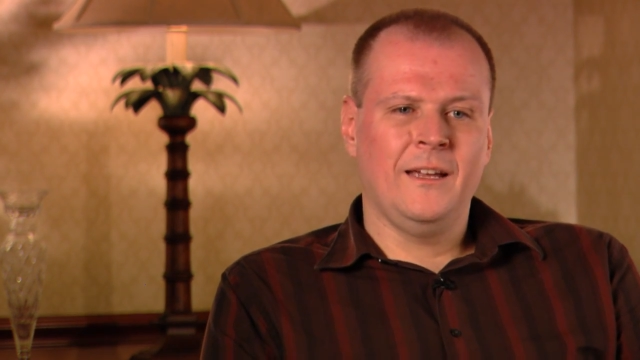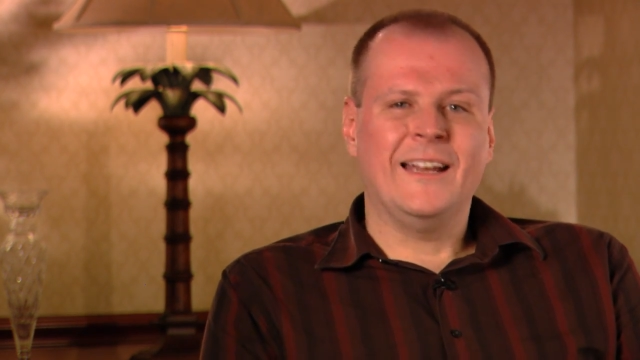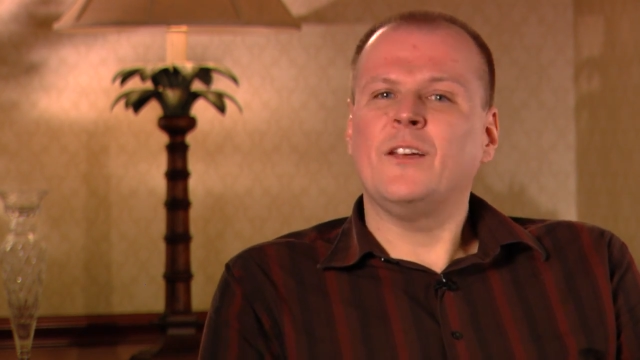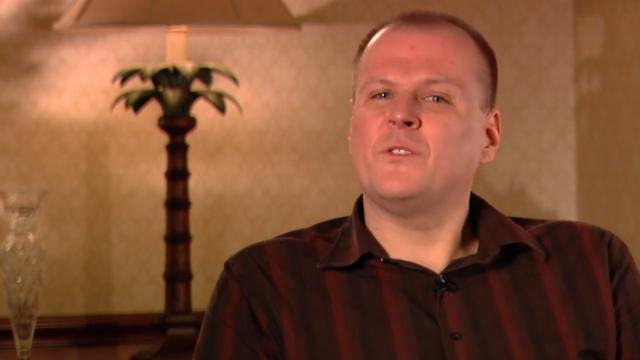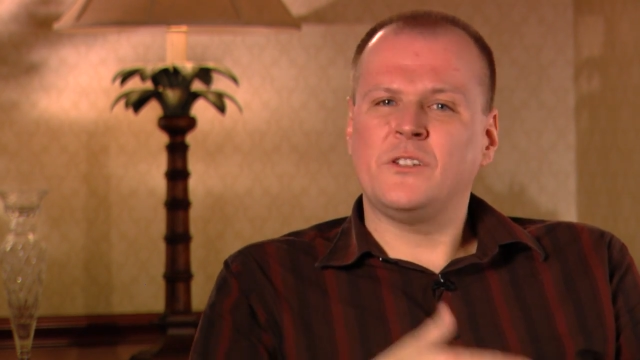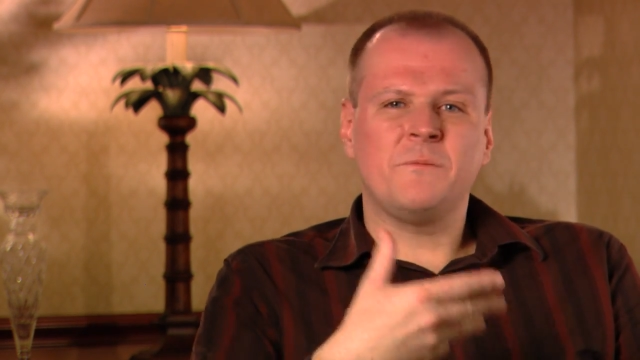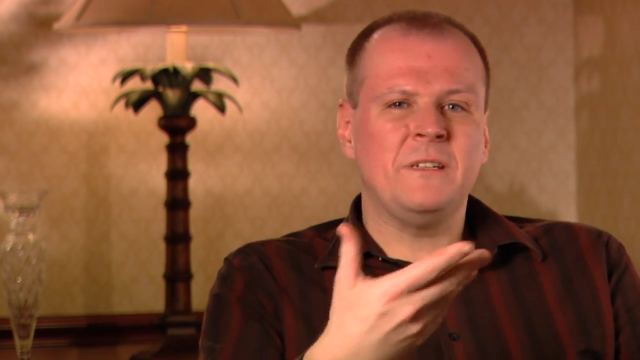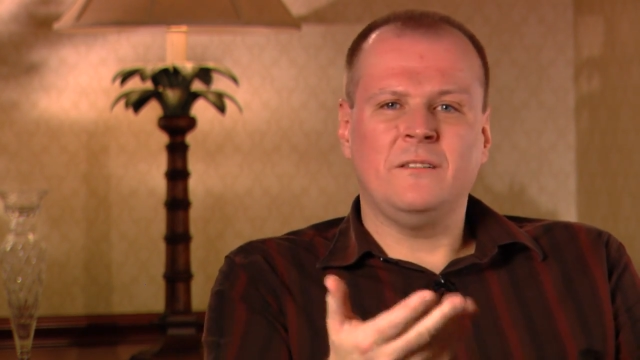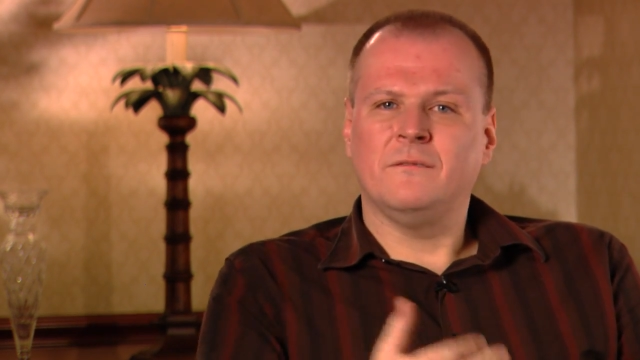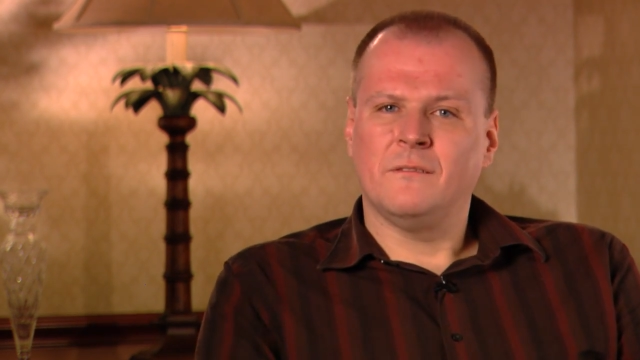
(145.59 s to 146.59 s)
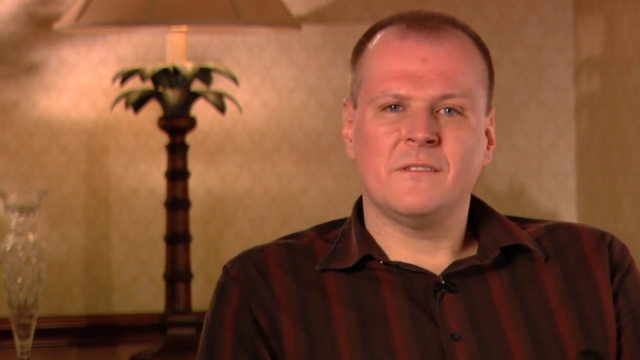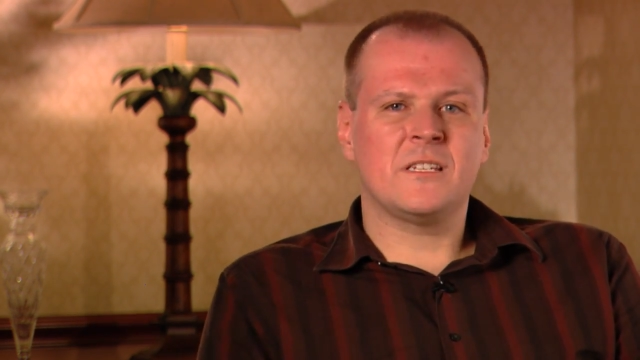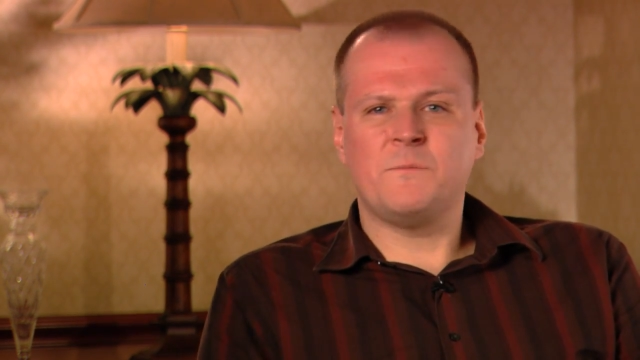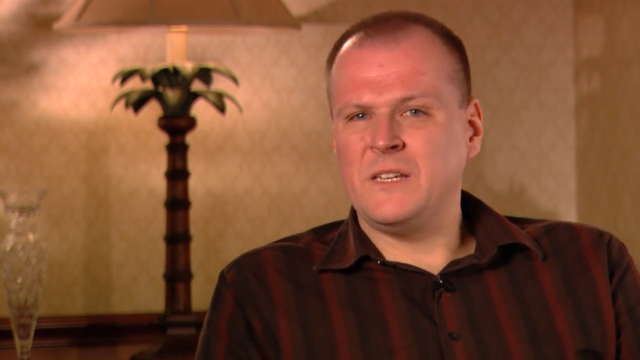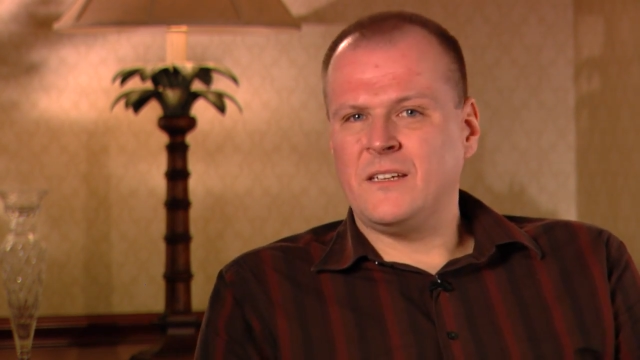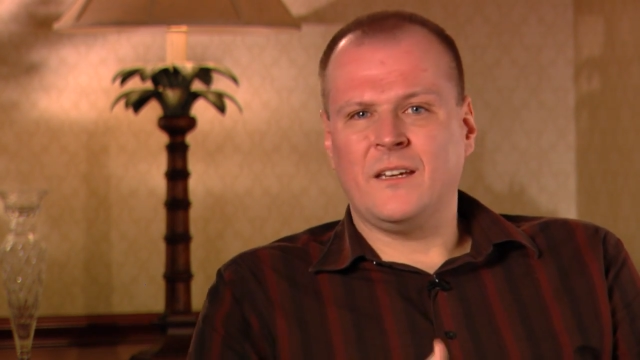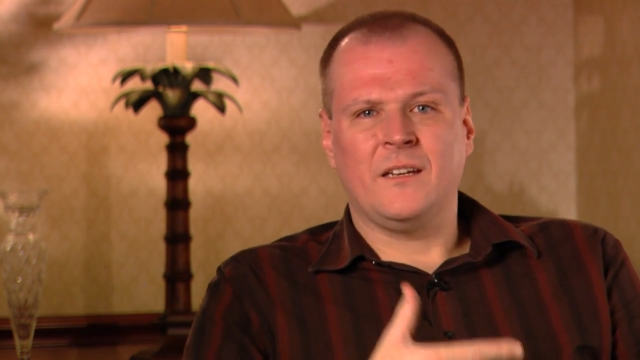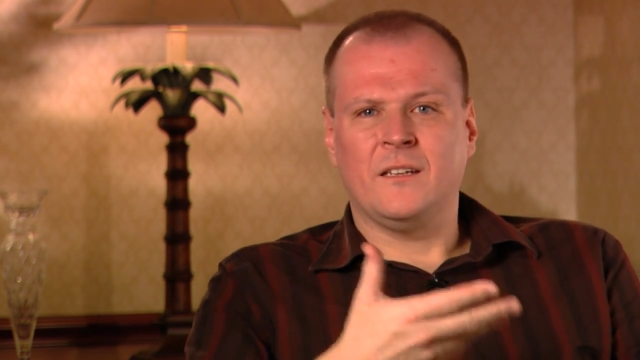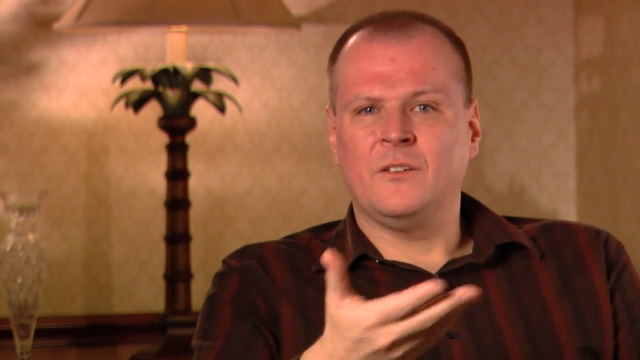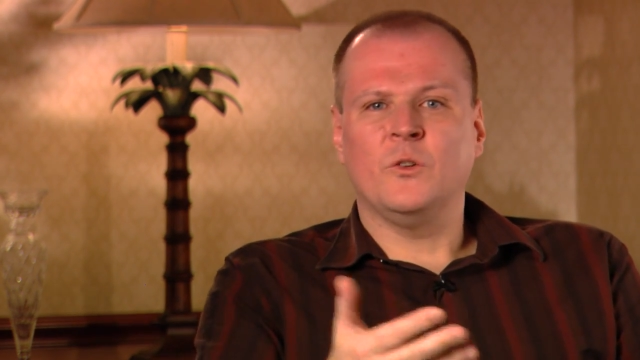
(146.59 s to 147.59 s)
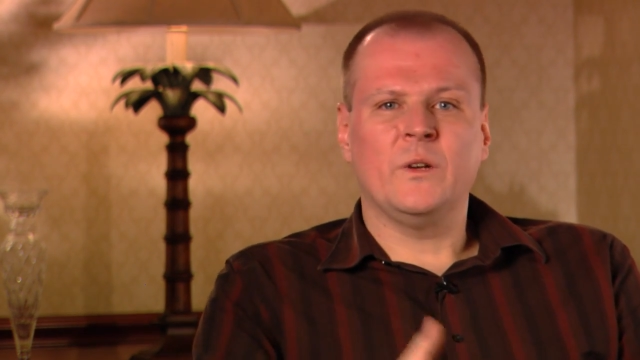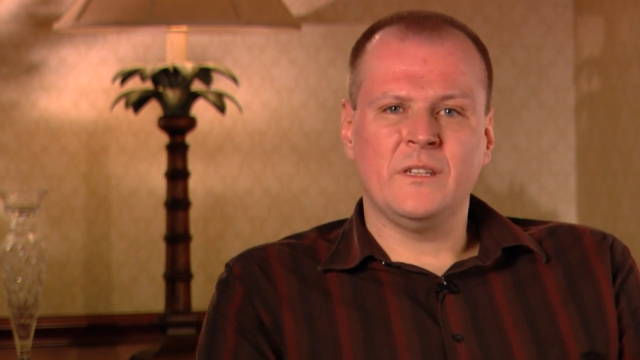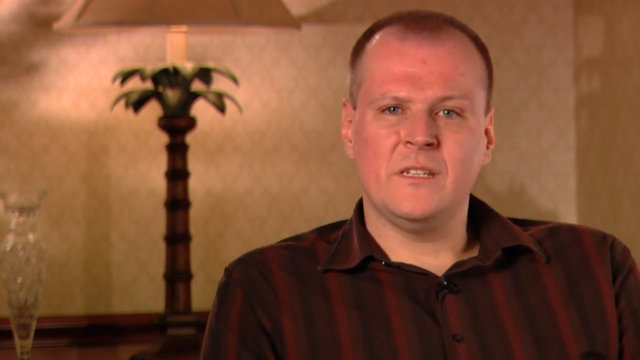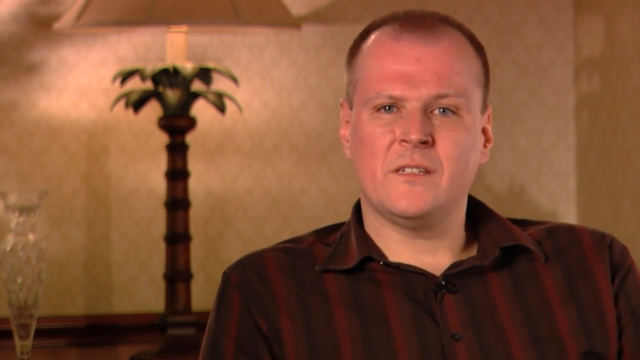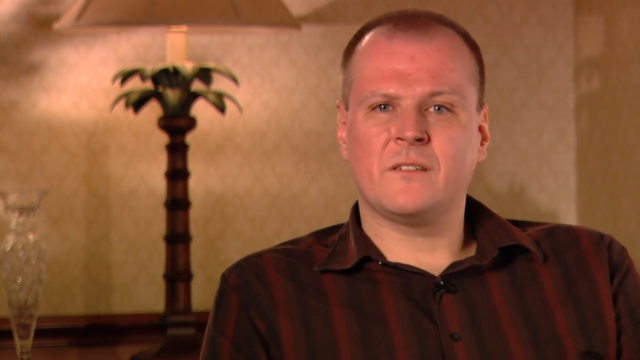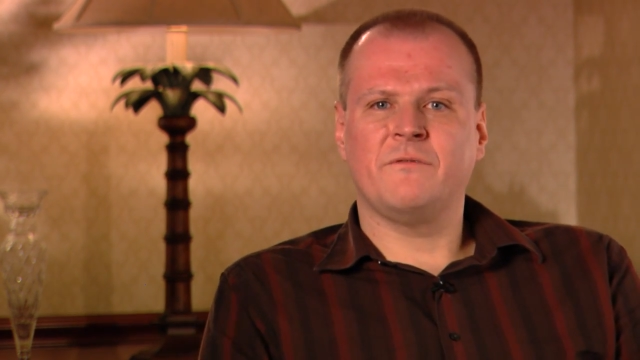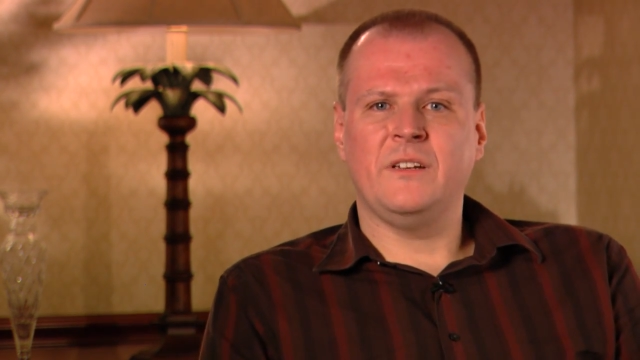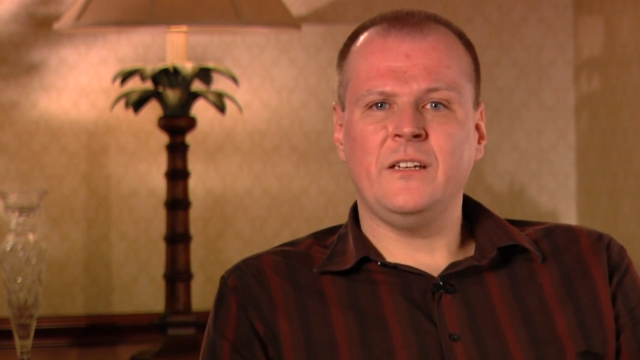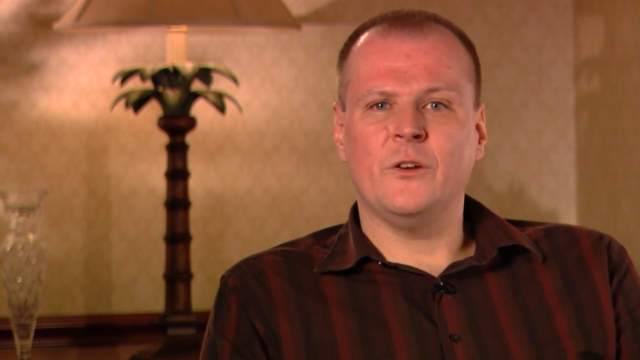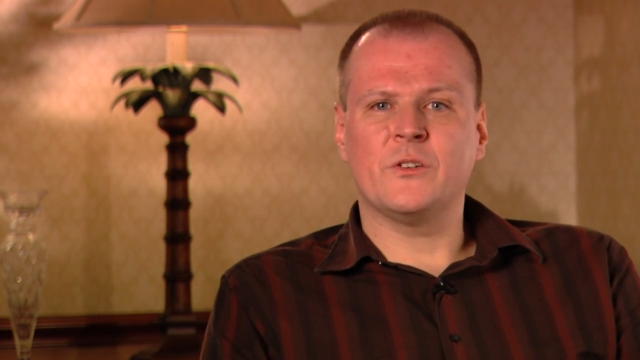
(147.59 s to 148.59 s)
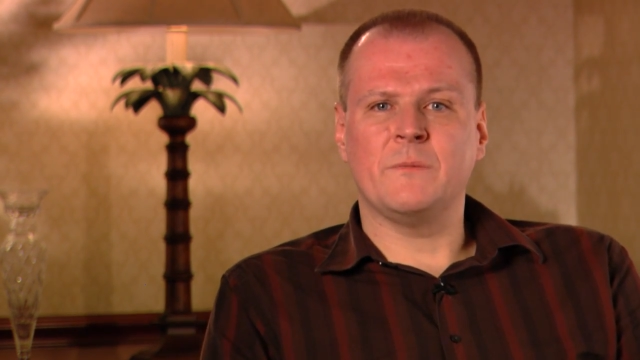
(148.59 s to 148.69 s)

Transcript: And I don't just mean speaking and doing these videos.